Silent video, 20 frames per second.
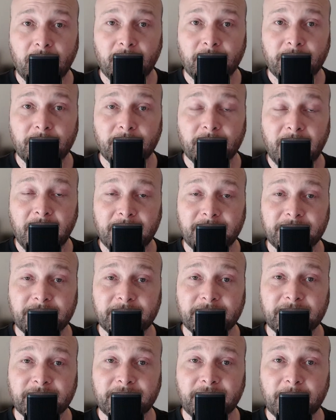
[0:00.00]
the
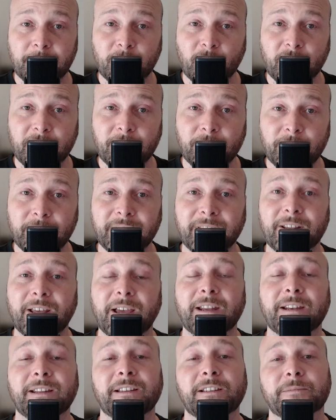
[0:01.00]
agents that I'm working with
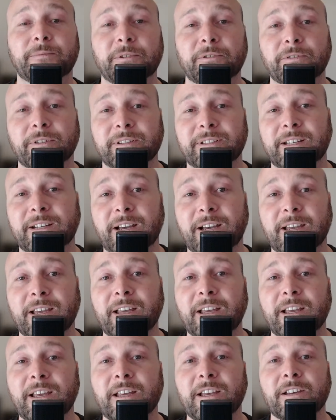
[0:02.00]
at eXp Realty and I
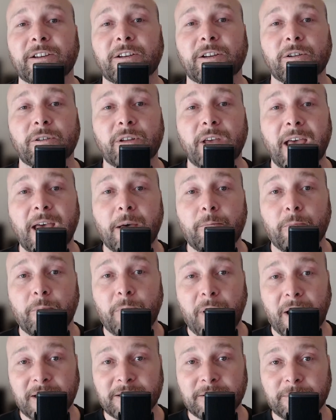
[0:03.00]
could
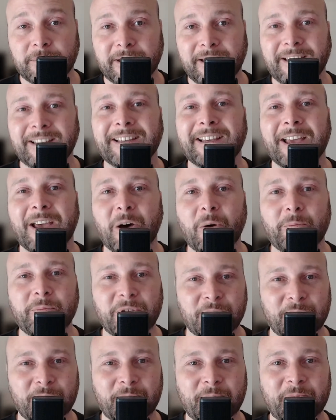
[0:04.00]
possibly help
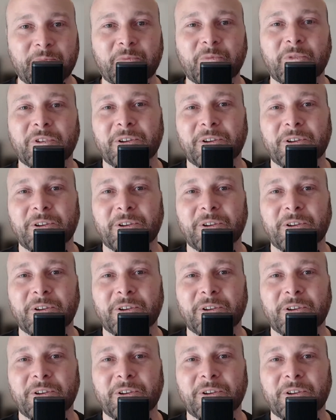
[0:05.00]
you with